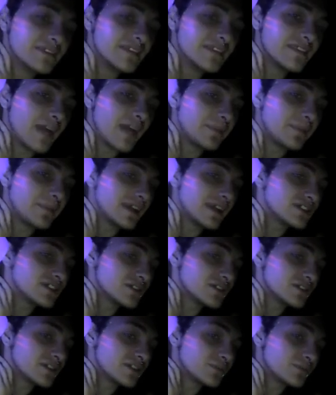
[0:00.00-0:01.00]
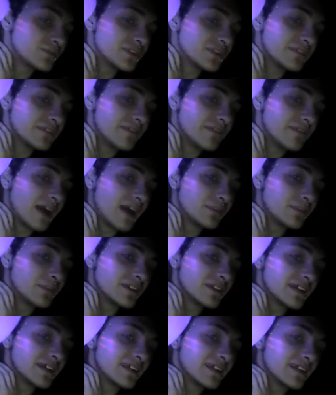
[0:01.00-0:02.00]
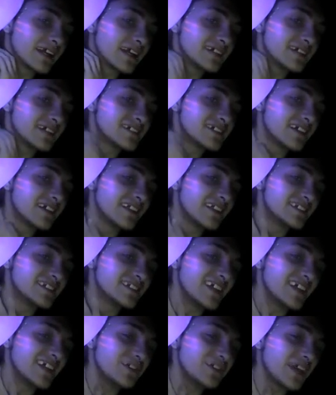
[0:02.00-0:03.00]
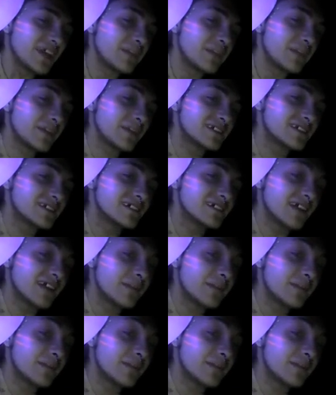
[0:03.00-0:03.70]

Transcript: That pink shows up really vibrantly. And like I said, they say you can't mix it.